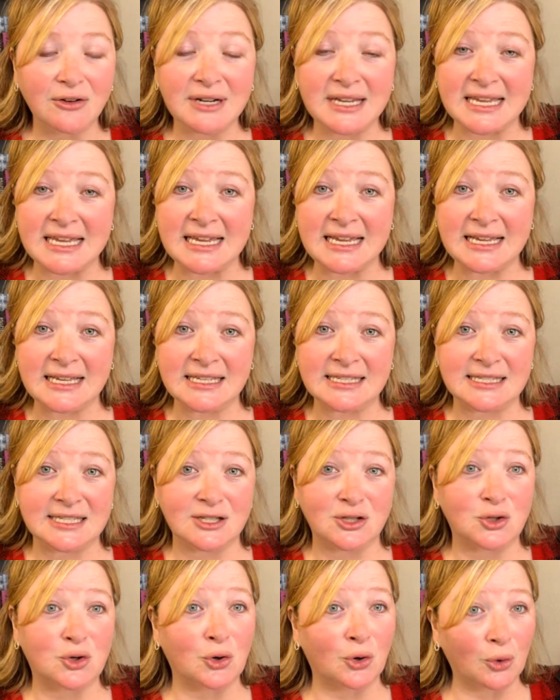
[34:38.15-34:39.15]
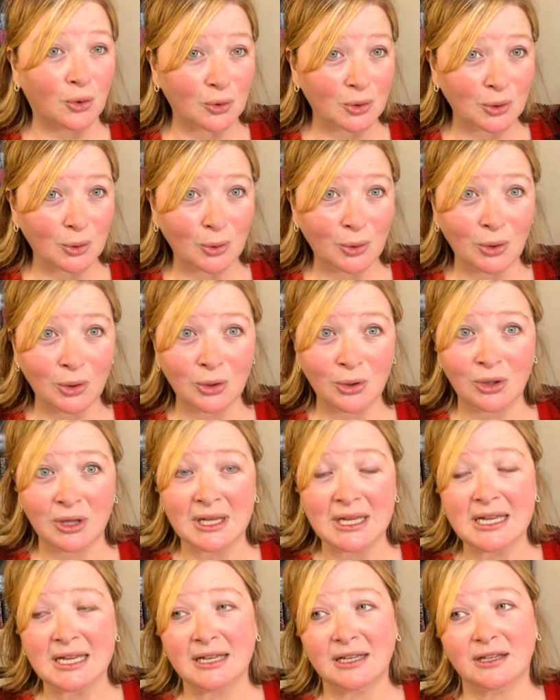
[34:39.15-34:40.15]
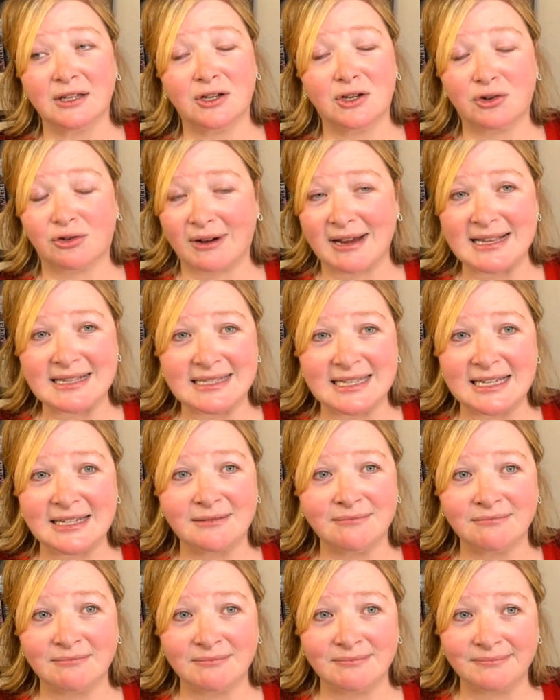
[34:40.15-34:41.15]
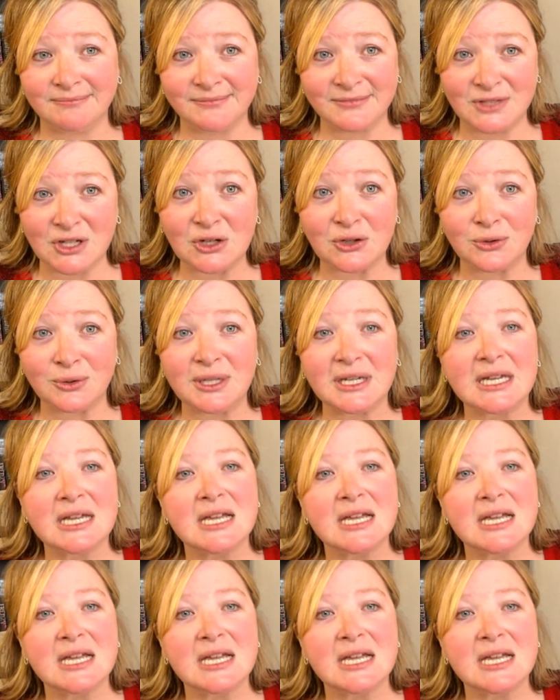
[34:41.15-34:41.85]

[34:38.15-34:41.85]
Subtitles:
He is this cruel, crazy dude.